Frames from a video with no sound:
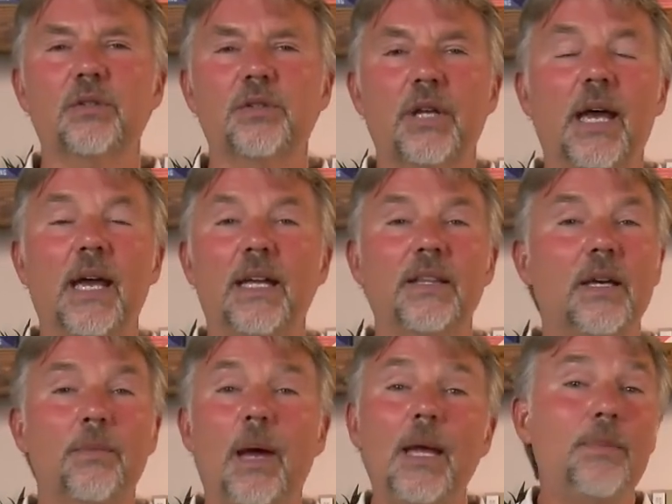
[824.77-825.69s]
day
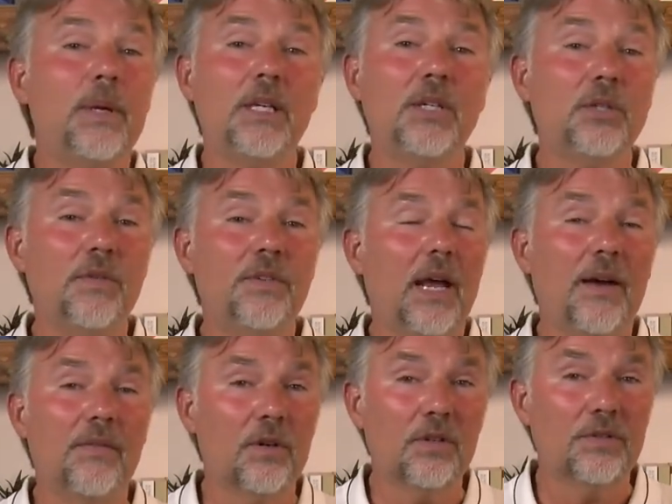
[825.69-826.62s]
that maybe you've
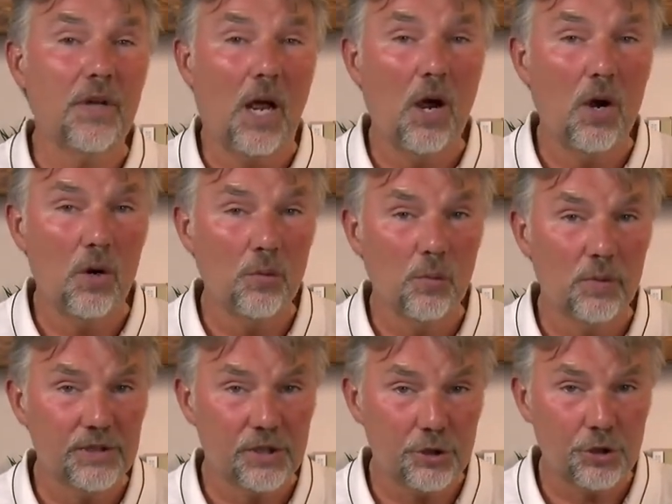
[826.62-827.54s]
never known
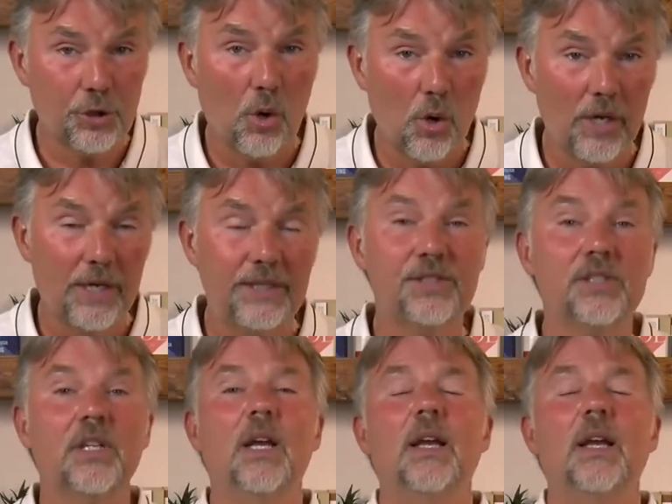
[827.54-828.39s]
was a choice,